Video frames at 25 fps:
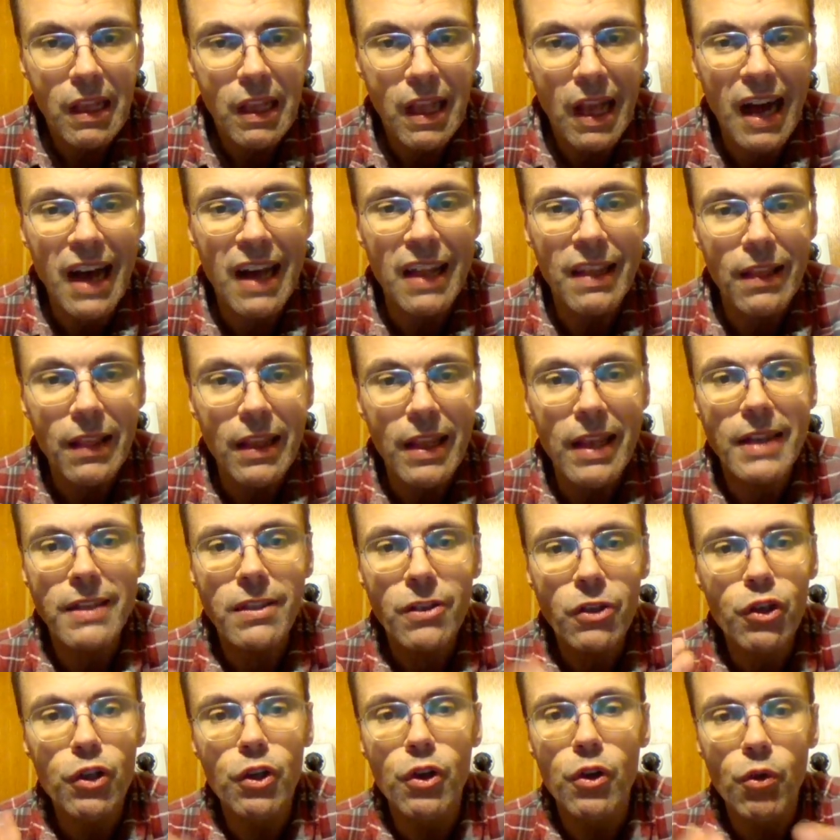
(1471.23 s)

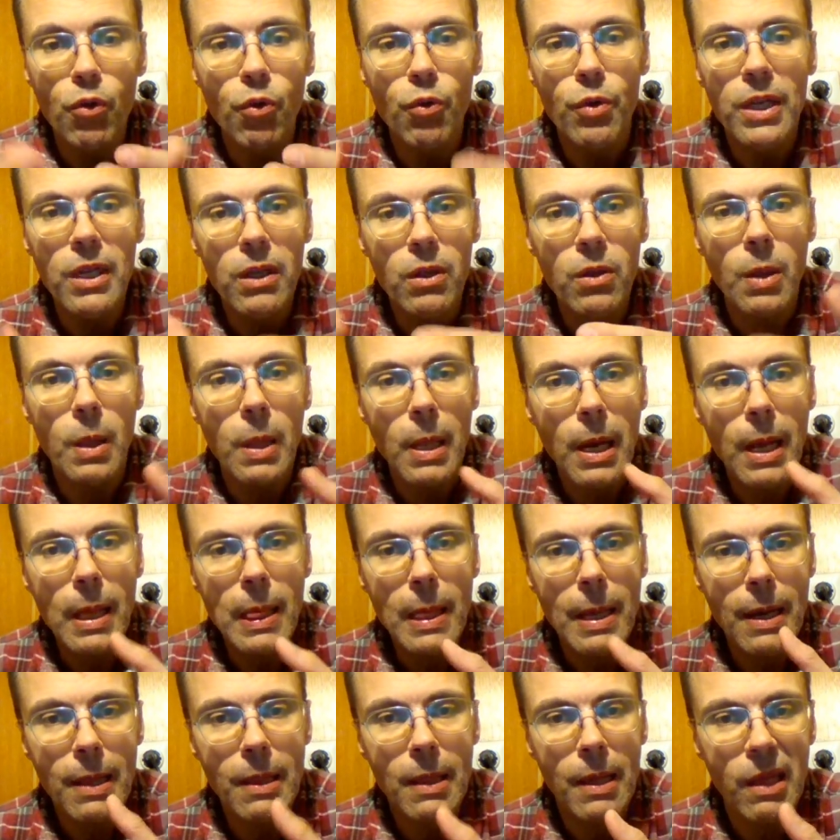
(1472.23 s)
unless you will, la
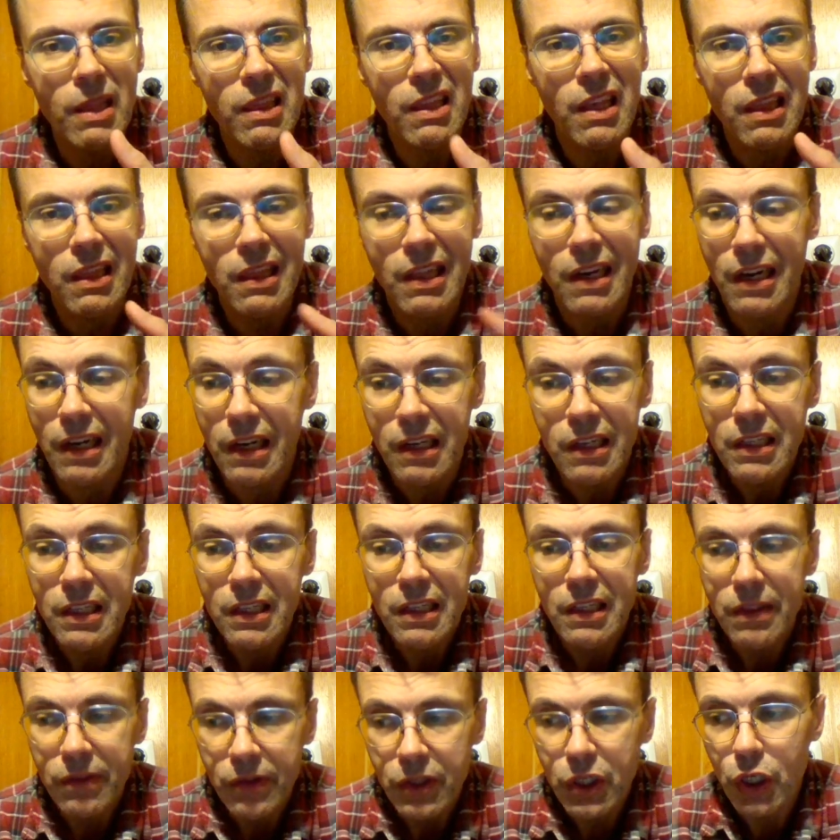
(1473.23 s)
la la la la.
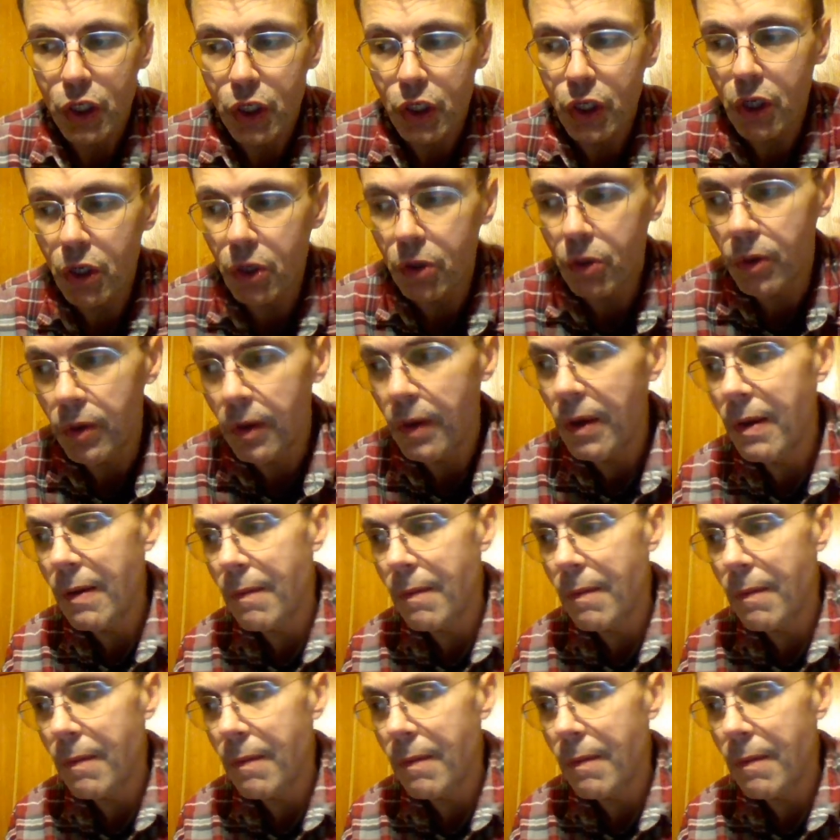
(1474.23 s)
You know,